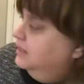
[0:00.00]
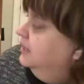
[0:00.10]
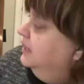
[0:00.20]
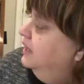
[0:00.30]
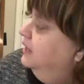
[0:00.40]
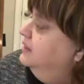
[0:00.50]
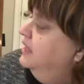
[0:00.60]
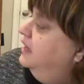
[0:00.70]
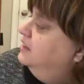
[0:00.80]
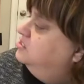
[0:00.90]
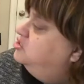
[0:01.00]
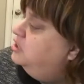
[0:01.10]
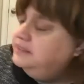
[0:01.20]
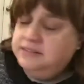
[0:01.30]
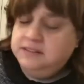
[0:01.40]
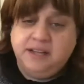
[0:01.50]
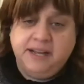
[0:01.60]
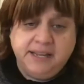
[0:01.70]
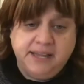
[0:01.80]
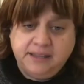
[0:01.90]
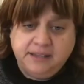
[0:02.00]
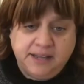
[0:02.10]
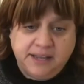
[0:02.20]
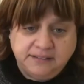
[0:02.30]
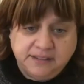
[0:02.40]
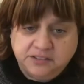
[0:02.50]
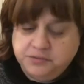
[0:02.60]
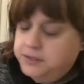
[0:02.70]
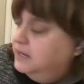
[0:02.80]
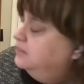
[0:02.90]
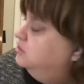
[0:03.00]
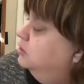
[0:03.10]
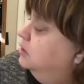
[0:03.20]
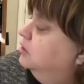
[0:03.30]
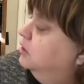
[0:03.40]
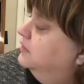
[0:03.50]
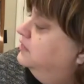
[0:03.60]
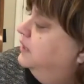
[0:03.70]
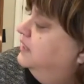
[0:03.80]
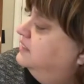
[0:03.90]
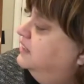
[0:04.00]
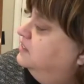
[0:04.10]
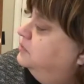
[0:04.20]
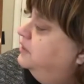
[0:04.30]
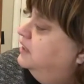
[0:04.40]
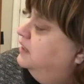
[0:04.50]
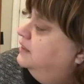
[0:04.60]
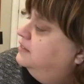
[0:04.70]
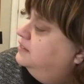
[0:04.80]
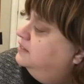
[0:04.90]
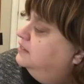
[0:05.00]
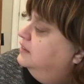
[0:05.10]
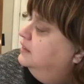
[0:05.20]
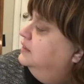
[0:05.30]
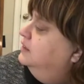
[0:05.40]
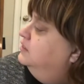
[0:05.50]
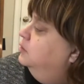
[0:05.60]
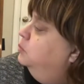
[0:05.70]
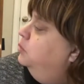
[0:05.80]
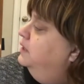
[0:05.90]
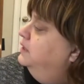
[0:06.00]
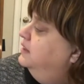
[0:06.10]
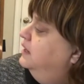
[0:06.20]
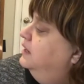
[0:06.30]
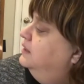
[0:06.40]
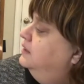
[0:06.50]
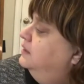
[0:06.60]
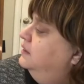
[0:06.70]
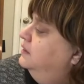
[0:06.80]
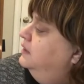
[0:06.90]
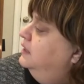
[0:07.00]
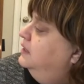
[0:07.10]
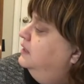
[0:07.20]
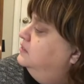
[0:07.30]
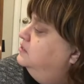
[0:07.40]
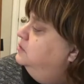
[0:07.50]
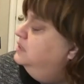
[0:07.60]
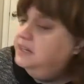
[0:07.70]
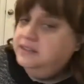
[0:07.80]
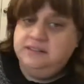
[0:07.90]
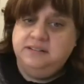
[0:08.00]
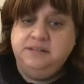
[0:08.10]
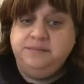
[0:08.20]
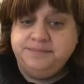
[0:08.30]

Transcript: Okay, next, just like Kayla had dots for eyes, Kugel also has dots for eyes. So one dot, and two dots.